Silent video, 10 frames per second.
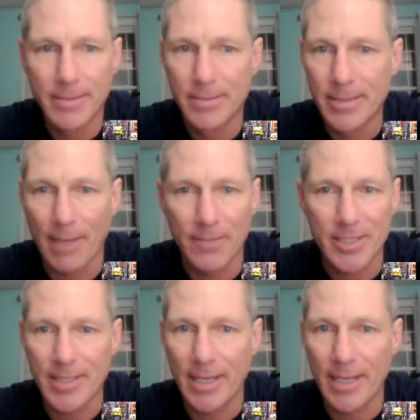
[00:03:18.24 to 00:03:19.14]
Toughest
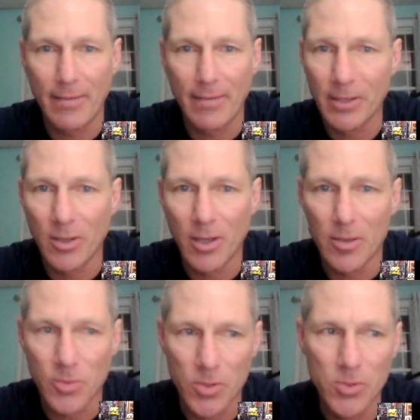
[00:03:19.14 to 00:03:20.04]
thing I've ever gone
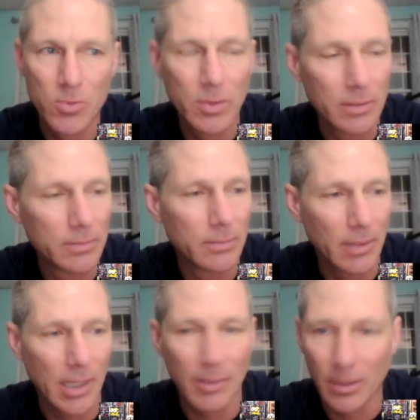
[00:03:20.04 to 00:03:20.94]
through.
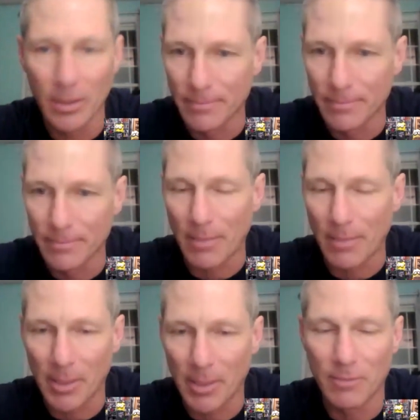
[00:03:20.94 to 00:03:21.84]
Something I'm going to
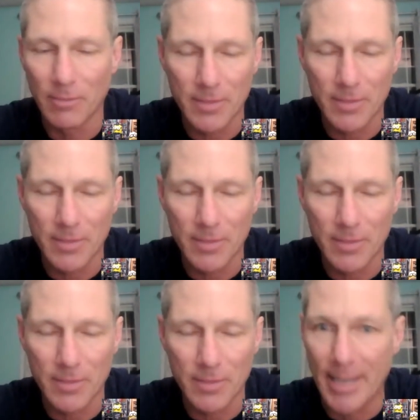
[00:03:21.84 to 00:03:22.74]
live with for the rest of my
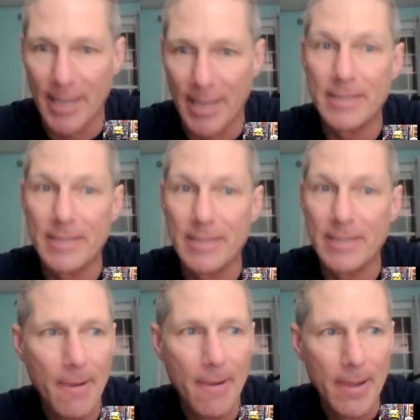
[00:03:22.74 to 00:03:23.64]
life.
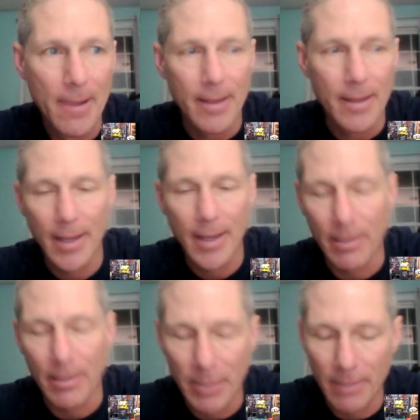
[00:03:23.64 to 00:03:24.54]
And
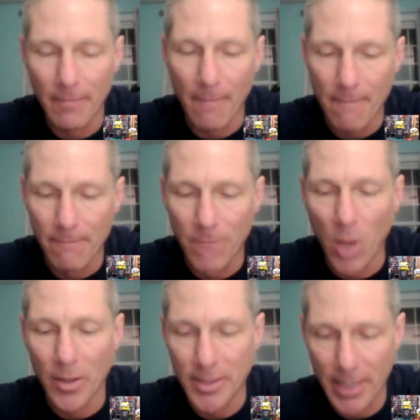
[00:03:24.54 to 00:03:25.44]
I've been
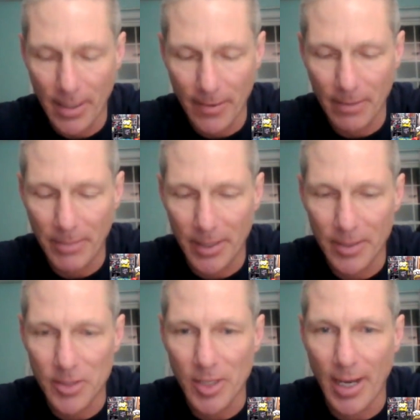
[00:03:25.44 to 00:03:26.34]
volunteering
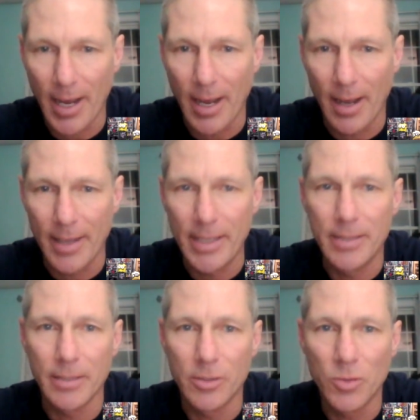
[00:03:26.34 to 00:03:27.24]
because I need
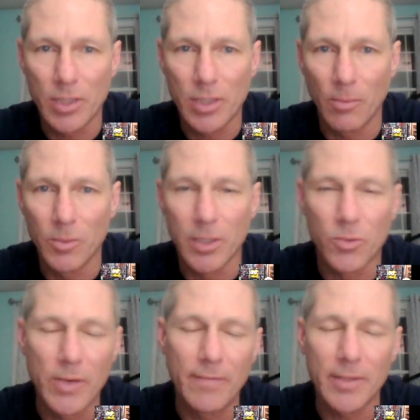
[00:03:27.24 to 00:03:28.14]
to do something with the
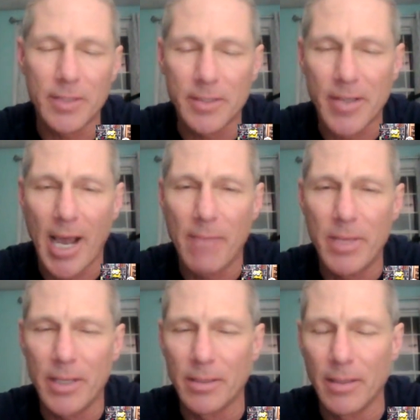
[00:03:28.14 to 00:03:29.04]
grief that's inside me
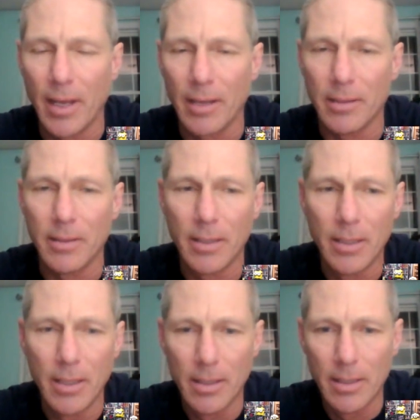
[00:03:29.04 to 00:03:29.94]
and
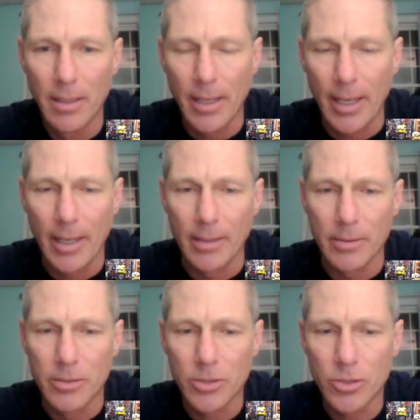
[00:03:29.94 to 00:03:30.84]
turn
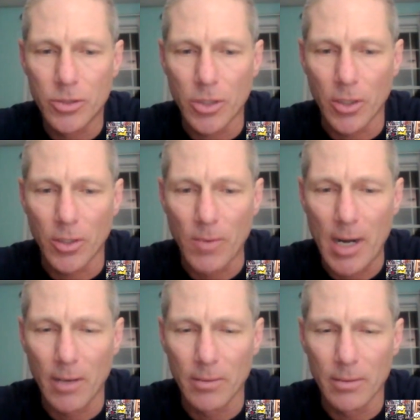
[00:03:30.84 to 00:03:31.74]
it
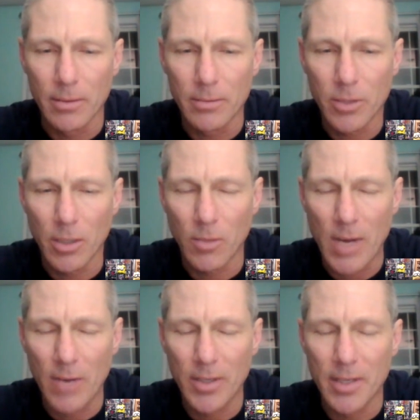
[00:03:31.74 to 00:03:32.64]

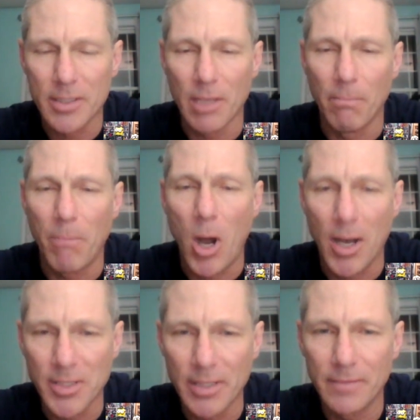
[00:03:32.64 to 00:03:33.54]
around into something
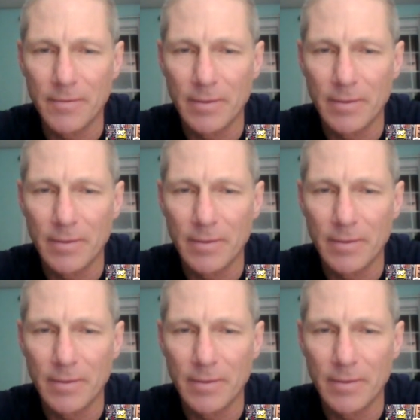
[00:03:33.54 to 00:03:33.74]
positive.